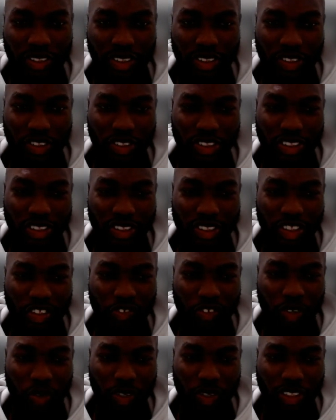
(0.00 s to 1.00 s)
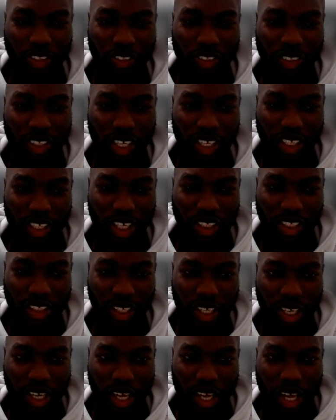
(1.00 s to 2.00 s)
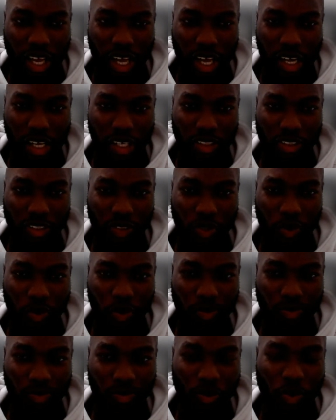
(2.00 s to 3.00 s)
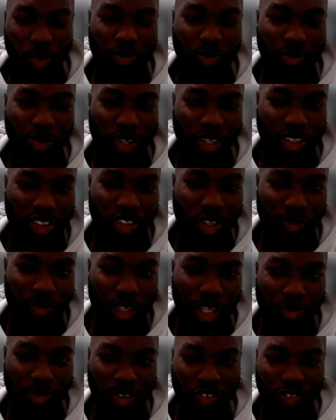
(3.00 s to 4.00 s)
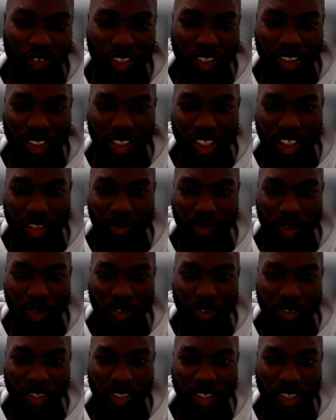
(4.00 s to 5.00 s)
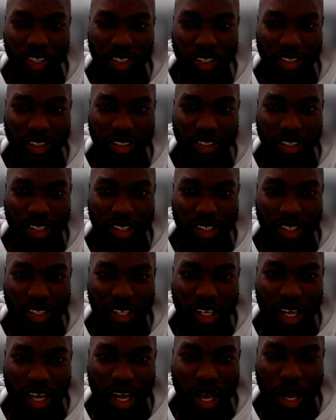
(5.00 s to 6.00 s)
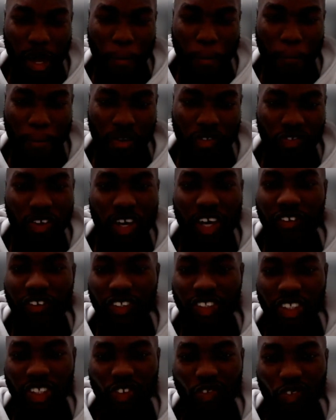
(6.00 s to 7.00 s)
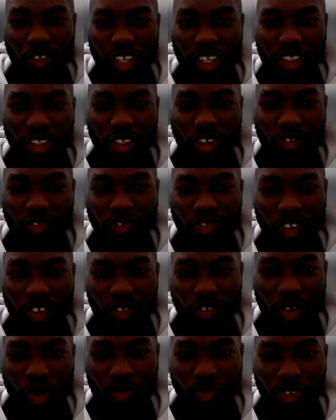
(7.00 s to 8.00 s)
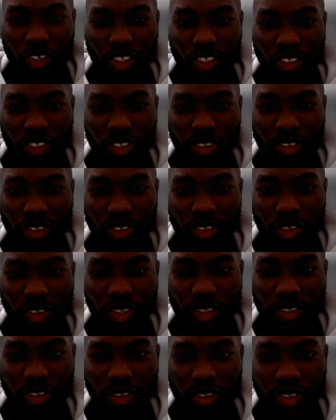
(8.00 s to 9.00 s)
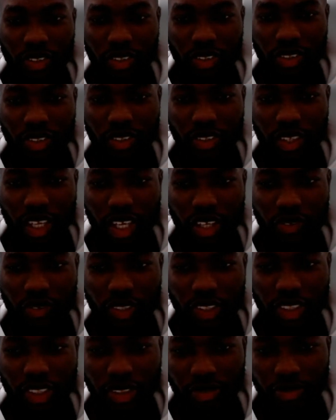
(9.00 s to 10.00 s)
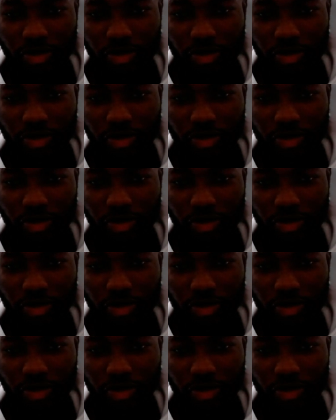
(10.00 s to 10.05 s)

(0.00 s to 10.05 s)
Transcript: just different questions like that. So going beyond top-line metrics and exploring the far-reaching effects of compression on languages.